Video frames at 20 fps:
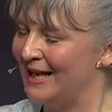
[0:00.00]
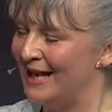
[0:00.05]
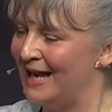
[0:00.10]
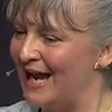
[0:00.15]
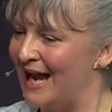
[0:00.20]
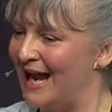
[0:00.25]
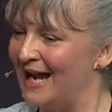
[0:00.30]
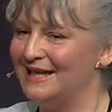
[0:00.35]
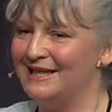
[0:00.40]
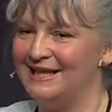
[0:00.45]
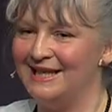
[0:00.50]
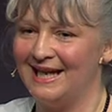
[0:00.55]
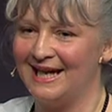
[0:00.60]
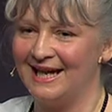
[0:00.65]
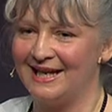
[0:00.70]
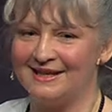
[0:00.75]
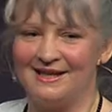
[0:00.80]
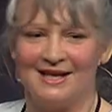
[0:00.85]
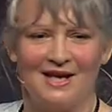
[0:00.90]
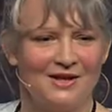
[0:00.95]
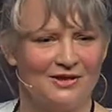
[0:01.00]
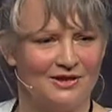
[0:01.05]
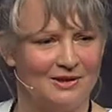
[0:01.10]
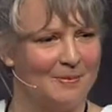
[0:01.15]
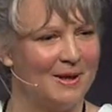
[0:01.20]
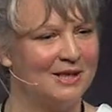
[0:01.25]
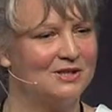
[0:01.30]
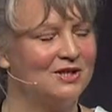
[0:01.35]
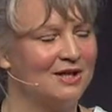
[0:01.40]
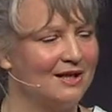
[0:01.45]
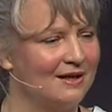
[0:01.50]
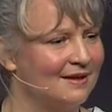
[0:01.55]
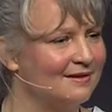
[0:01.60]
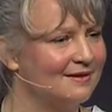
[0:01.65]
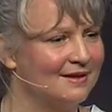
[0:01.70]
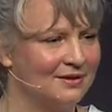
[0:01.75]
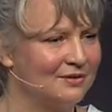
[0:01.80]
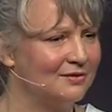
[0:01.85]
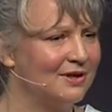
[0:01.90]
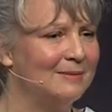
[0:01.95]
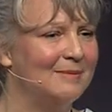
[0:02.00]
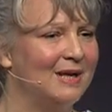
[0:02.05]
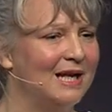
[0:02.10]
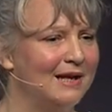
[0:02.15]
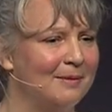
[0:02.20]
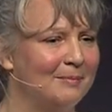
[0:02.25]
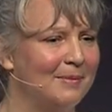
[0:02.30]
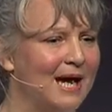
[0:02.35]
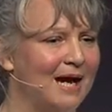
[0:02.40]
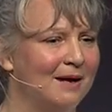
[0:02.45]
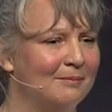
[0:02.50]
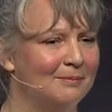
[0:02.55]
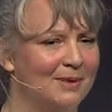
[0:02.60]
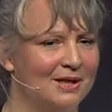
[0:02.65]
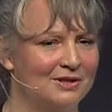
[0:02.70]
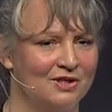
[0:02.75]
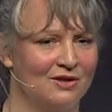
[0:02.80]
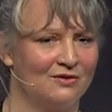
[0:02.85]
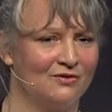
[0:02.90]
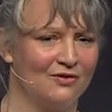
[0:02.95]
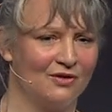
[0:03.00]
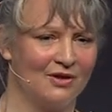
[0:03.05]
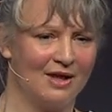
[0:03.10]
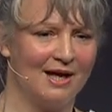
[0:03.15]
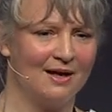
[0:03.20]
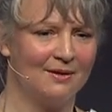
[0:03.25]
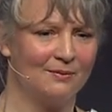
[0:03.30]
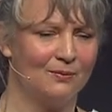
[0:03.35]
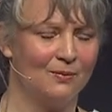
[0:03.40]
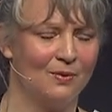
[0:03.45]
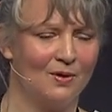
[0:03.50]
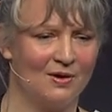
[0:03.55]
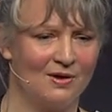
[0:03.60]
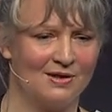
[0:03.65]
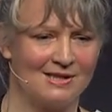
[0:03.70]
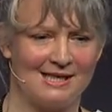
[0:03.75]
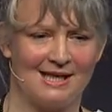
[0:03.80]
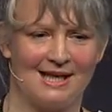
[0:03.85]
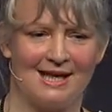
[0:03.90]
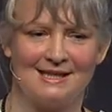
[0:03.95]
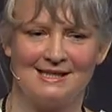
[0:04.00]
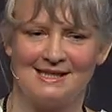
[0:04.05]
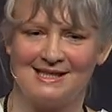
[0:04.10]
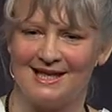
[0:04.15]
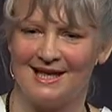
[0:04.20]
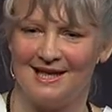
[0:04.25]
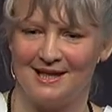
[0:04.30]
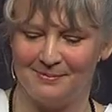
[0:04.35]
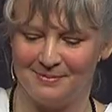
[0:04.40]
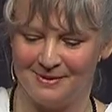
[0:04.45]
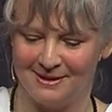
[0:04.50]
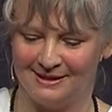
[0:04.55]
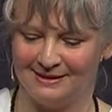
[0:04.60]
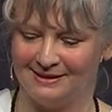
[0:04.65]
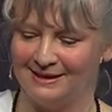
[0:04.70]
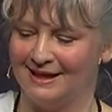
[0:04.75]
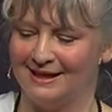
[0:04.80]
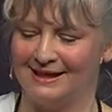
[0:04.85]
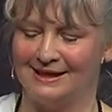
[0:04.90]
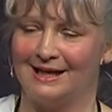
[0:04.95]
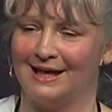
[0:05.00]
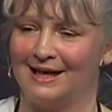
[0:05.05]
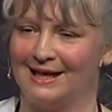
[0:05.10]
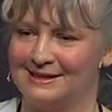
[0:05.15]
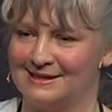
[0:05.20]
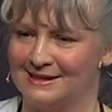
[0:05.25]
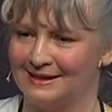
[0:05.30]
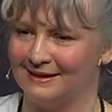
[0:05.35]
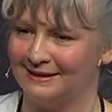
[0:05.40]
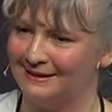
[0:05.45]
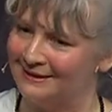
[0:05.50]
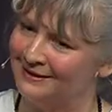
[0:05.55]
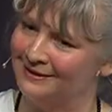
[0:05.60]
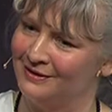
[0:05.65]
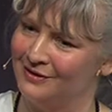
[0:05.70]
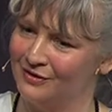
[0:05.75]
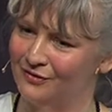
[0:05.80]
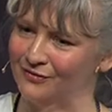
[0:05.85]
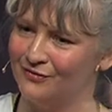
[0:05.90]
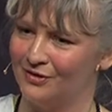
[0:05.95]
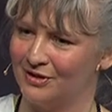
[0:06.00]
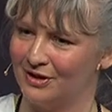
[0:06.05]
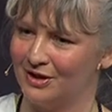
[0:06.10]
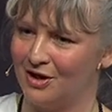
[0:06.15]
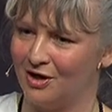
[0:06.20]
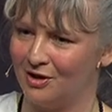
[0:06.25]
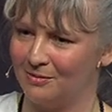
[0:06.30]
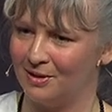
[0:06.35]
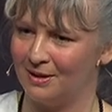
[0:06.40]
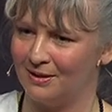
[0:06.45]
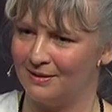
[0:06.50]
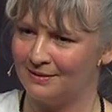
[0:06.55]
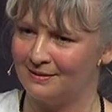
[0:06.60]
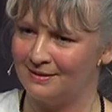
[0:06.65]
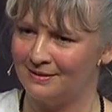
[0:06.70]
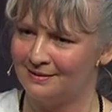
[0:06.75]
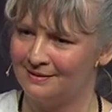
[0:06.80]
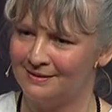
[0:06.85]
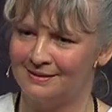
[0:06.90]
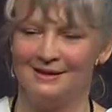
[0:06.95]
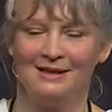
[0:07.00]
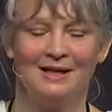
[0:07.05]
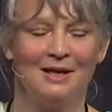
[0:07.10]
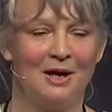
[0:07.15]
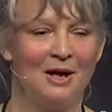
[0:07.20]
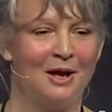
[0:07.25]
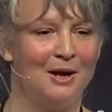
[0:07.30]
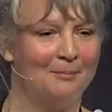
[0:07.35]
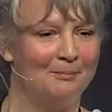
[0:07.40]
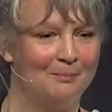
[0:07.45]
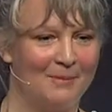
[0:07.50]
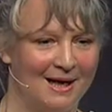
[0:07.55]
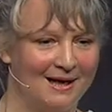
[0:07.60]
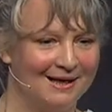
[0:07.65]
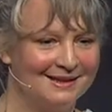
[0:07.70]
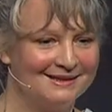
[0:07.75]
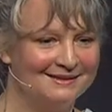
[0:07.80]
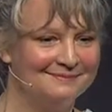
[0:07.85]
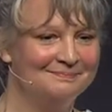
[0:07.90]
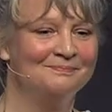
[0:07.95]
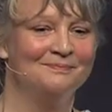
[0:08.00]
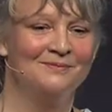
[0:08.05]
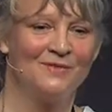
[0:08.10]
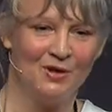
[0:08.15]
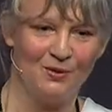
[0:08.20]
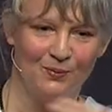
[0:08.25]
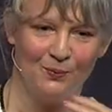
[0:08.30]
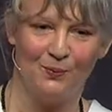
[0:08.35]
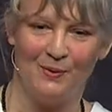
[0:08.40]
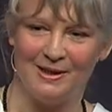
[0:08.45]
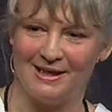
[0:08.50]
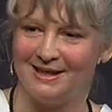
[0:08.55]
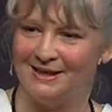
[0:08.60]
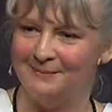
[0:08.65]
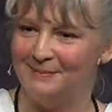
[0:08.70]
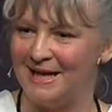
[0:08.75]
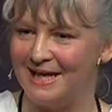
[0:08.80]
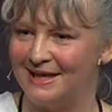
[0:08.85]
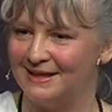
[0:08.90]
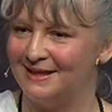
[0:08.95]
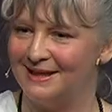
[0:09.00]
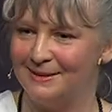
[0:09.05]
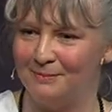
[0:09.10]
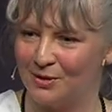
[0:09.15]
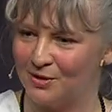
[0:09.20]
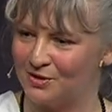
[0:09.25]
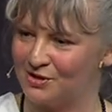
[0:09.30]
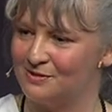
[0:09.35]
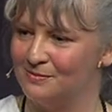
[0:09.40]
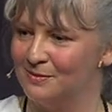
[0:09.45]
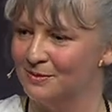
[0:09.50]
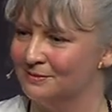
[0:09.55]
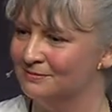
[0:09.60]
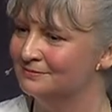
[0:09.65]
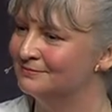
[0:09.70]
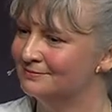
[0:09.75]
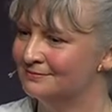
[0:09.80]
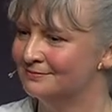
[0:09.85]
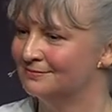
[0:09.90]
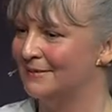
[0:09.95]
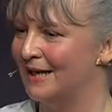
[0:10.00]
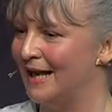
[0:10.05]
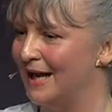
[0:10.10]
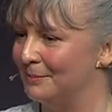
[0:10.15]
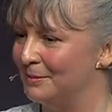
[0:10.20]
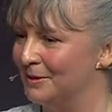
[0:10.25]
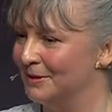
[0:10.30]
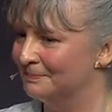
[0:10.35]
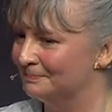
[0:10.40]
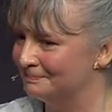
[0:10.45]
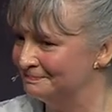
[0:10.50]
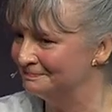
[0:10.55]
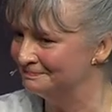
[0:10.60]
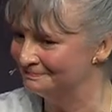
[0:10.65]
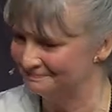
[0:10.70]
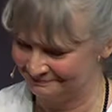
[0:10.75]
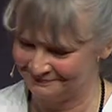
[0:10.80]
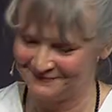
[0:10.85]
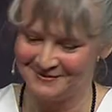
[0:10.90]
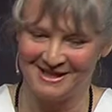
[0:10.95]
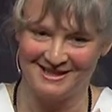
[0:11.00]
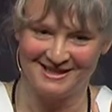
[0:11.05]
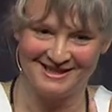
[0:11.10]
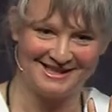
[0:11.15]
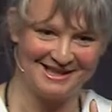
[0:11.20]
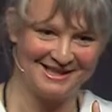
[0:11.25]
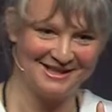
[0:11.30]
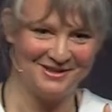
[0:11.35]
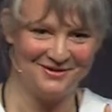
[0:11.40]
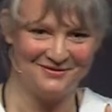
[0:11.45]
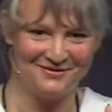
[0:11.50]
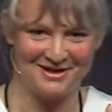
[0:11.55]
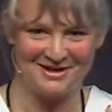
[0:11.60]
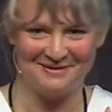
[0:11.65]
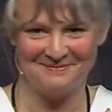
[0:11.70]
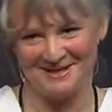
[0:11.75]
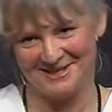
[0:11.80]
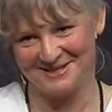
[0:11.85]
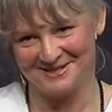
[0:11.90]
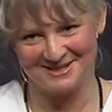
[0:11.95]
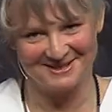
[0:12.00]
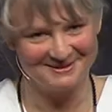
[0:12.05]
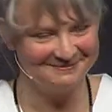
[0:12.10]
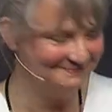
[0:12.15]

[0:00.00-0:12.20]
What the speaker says: And yet, the budget, the £3 million budget for that was landscaping and cladding for the car park. But we can make the impossible happen. Thank you very much.